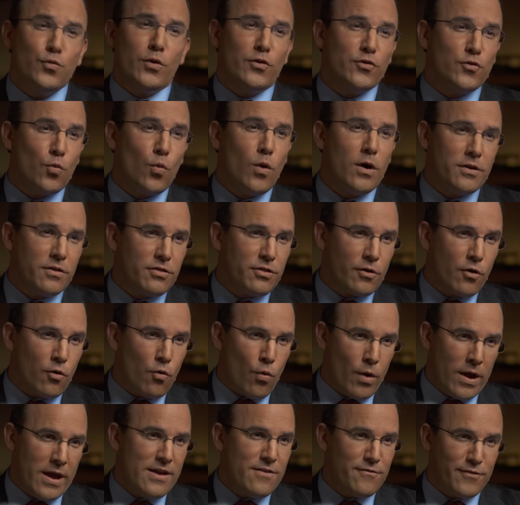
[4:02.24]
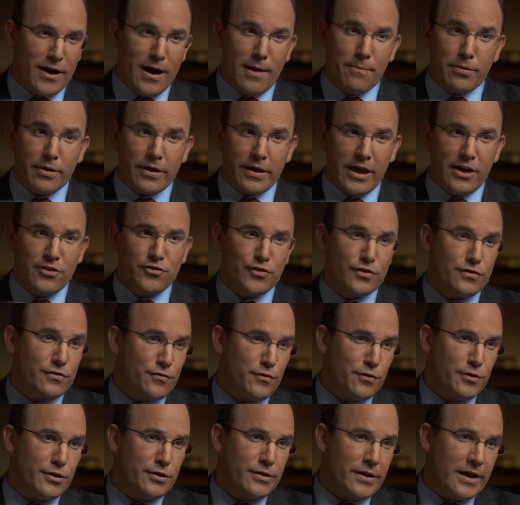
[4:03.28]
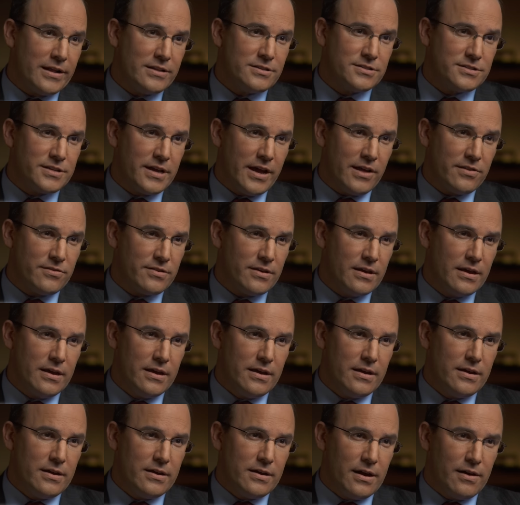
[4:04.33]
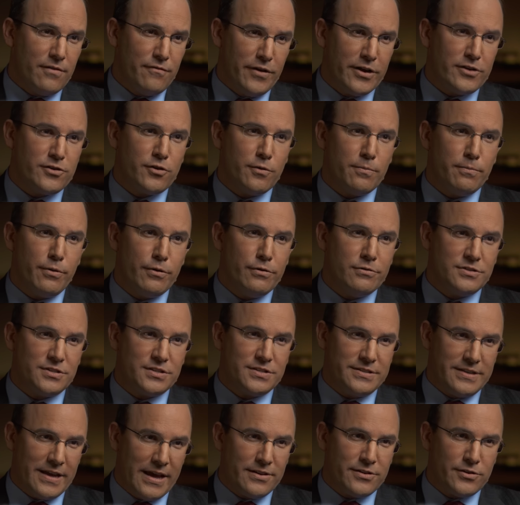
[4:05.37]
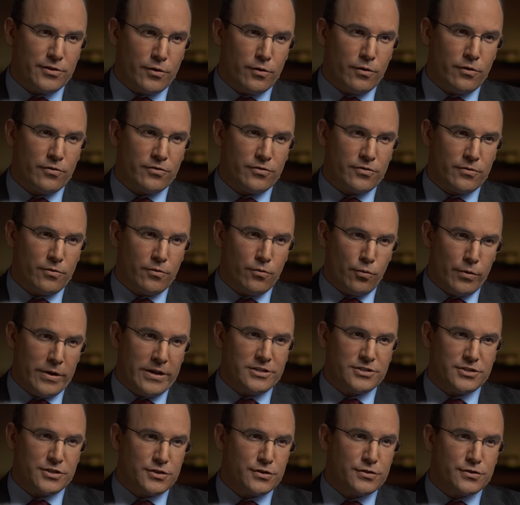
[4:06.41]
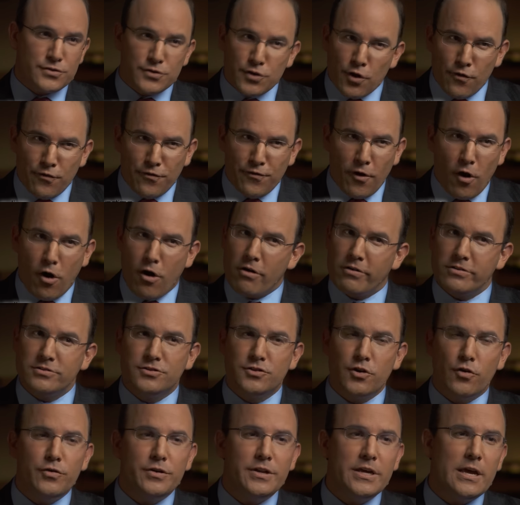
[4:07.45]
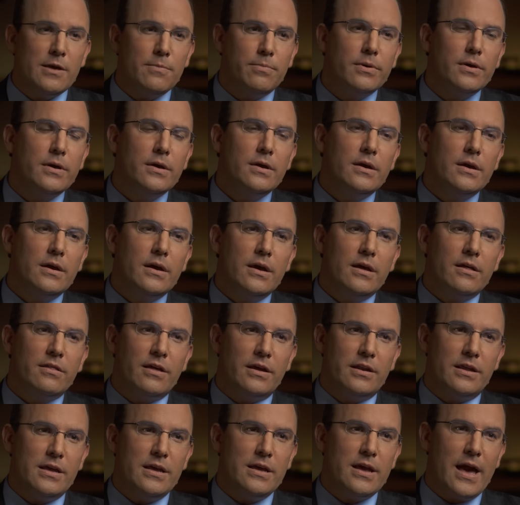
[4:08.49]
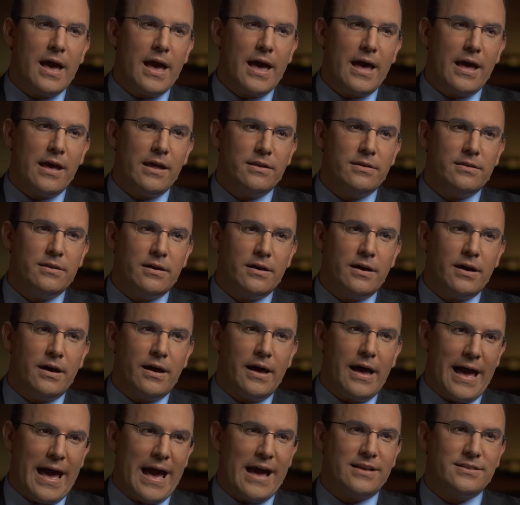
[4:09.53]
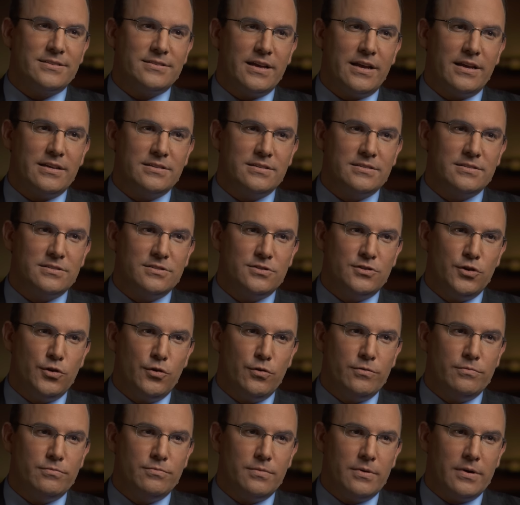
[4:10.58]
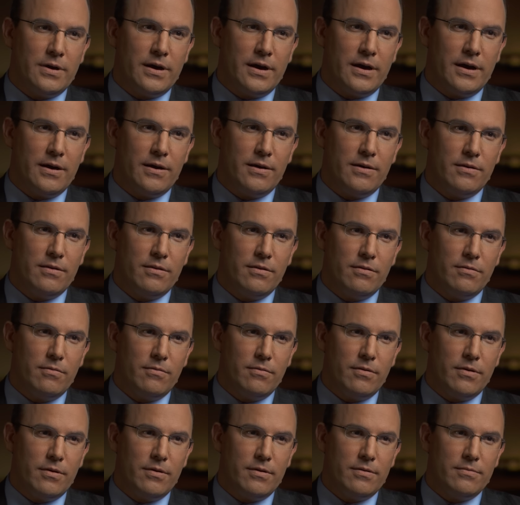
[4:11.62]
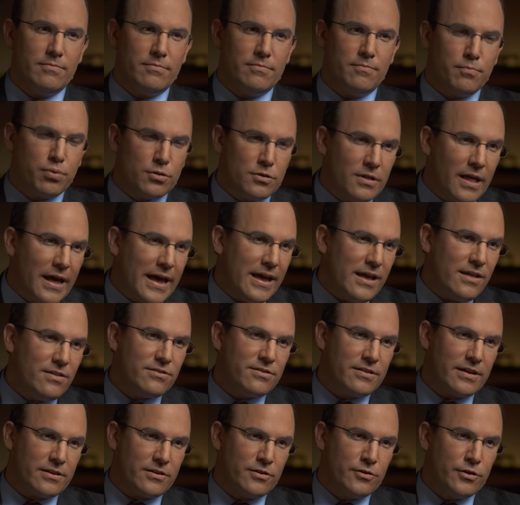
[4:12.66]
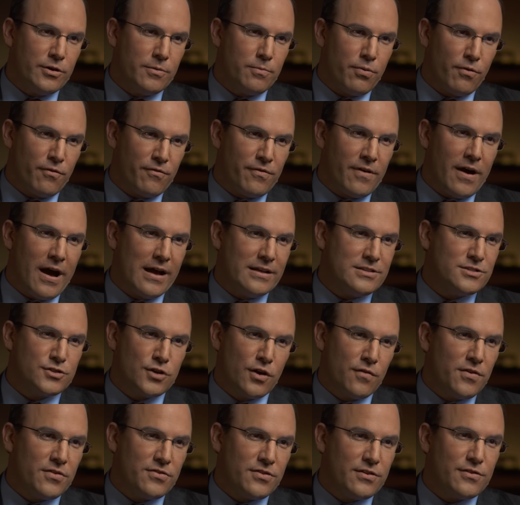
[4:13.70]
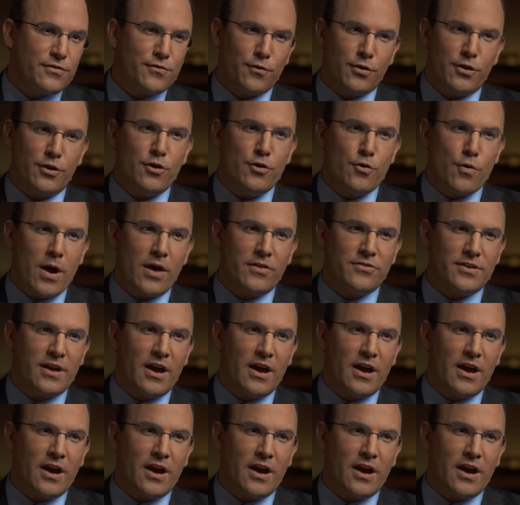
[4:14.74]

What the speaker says: was one of the grave complications for the United States. Viktor Bout's tentacles reached so far and so deep that he had access to planes that could provide services for the U.S.